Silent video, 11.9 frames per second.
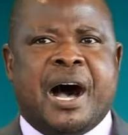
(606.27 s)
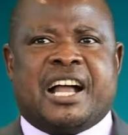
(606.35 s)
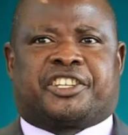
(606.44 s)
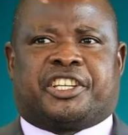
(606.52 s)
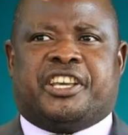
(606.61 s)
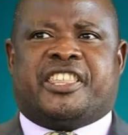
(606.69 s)

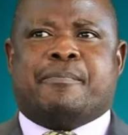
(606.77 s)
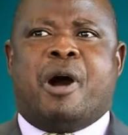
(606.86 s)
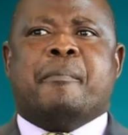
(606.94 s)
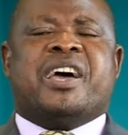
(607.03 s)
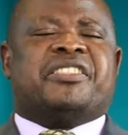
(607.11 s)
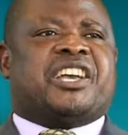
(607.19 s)
But
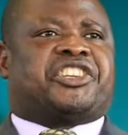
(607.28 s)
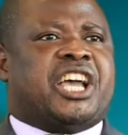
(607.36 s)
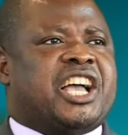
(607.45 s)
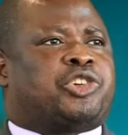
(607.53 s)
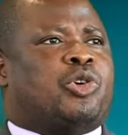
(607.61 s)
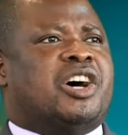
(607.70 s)
the moment the
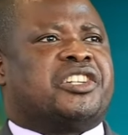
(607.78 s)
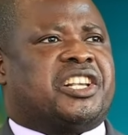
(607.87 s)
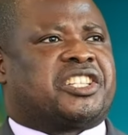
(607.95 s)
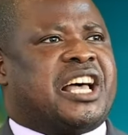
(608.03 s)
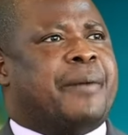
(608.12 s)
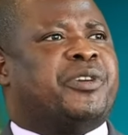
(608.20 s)
church
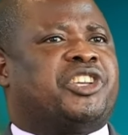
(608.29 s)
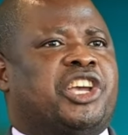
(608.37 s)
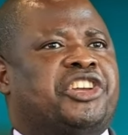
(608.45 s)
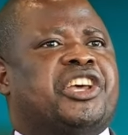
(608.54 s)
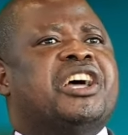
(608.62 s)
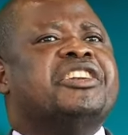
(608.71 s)
was
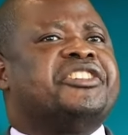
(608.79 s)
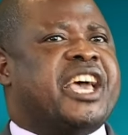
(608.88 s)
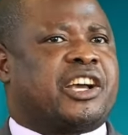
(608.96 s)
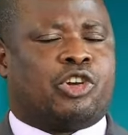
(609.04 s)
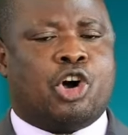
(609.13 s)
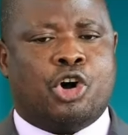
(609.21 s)
established, it
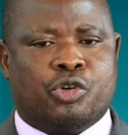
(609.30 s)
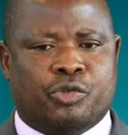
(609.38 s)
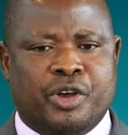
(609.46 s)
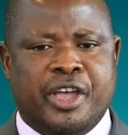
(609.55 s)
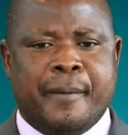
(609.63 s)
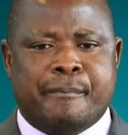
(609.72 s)
didn't take
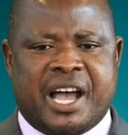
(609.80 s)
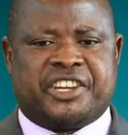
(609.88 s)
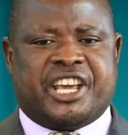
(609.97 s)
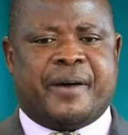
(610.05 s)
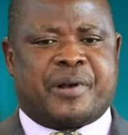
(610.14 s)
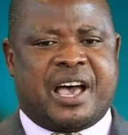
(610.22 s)
long,
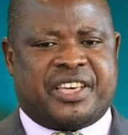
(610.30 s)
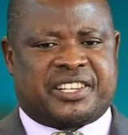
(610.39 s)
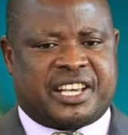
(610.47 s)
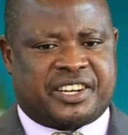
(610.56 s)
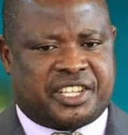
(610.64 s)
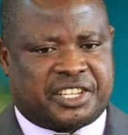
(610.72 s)
my dear
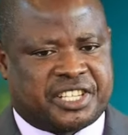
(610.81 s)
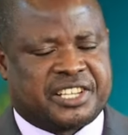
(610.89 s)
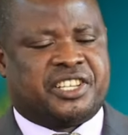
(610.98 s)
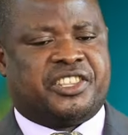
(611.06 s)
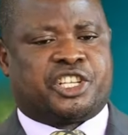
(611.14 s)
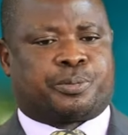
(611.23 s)
brothers and
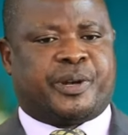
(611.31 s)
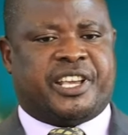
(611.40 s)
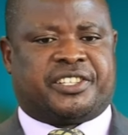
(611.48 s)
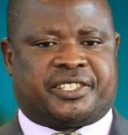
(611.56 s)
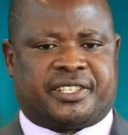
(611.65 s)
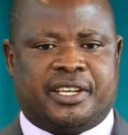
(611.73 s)
sisters in this
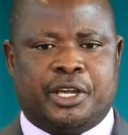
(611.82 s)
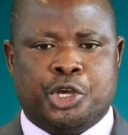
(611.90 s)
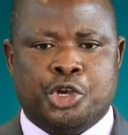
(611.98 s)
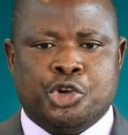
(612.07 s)
place.